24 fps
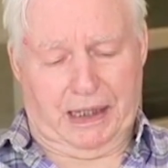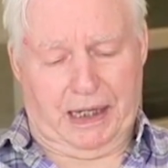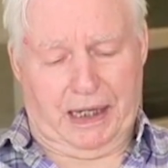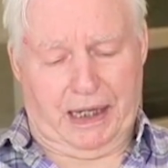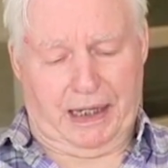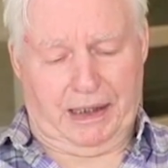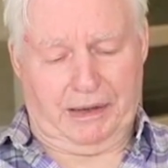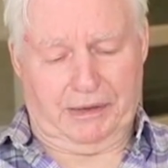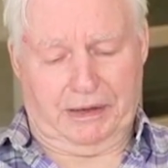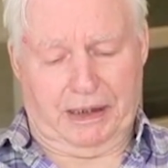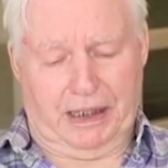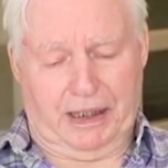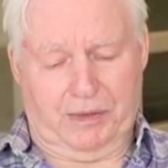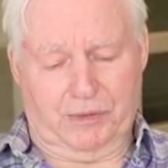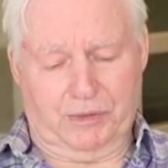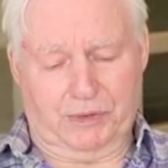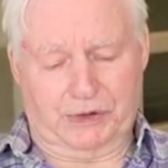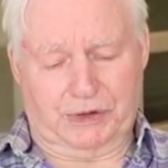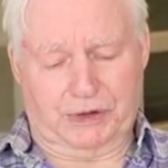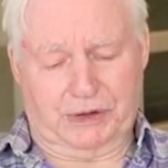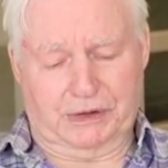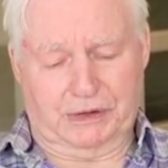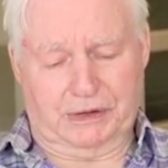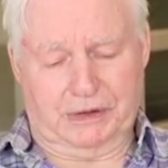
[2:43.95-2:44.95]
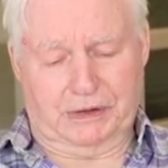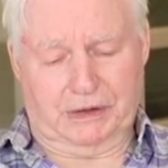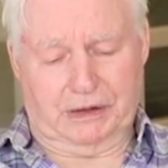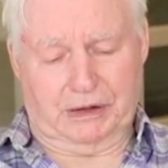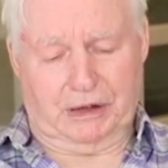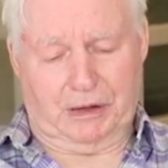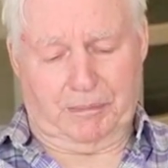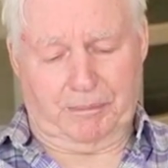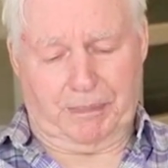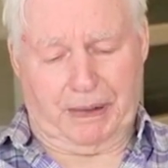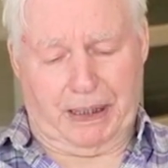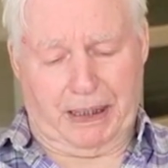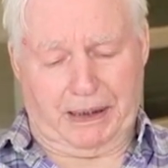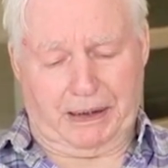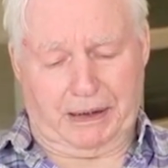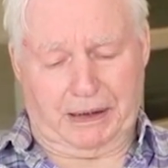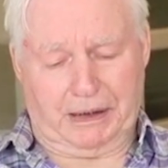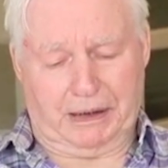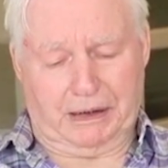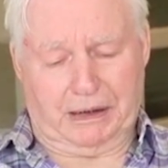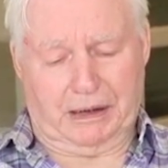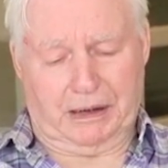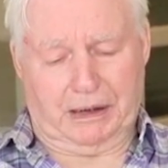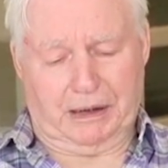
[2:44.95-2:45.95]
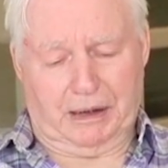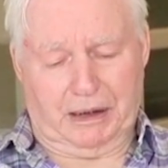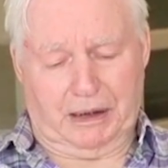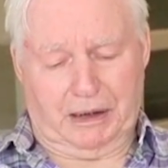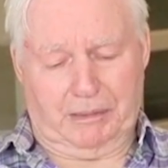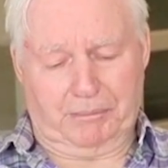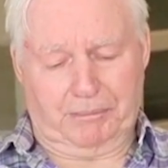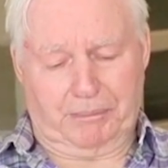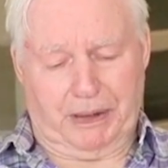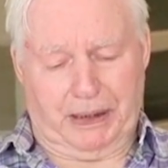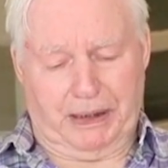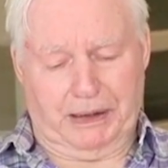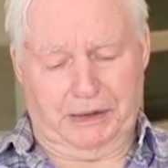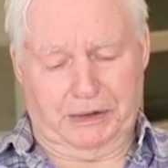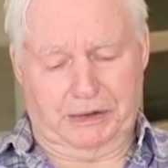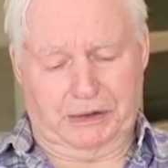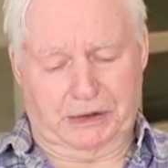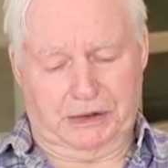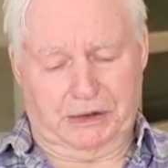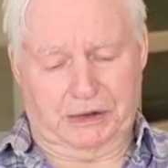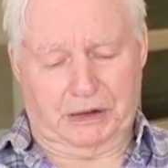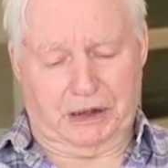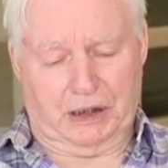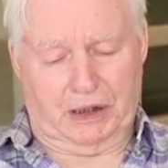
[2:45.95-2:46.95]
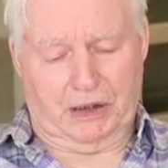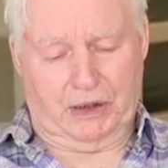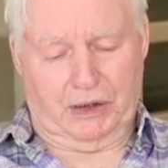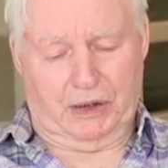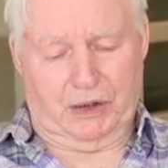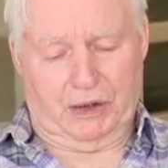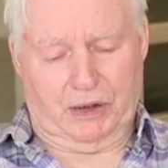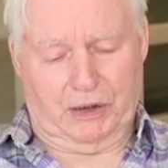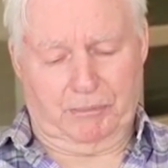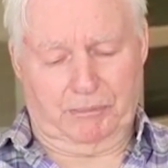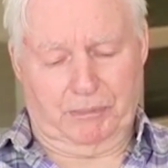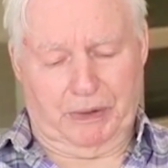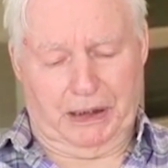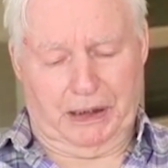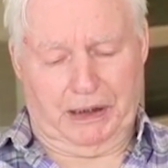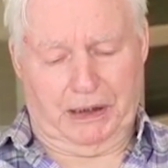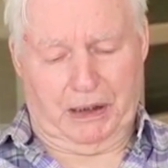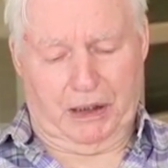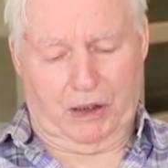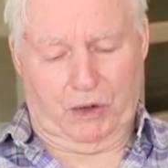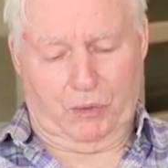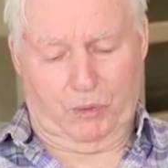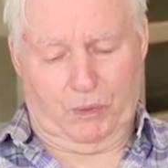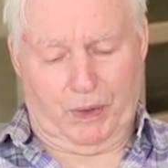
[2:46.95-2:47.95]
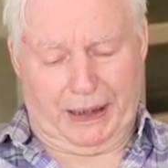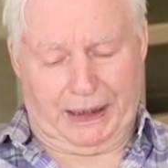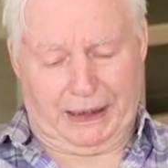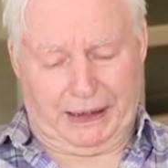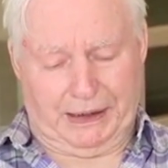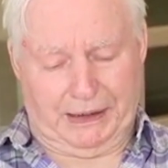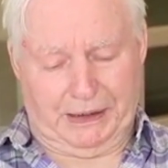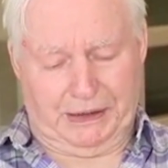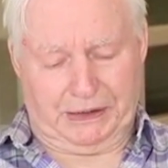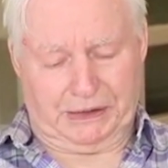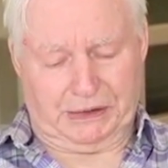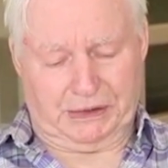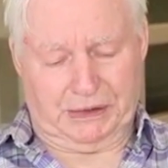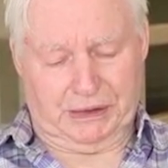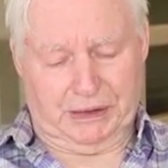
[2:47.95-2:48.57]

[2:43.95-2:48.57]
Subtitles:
and out in the back painted me a wicket.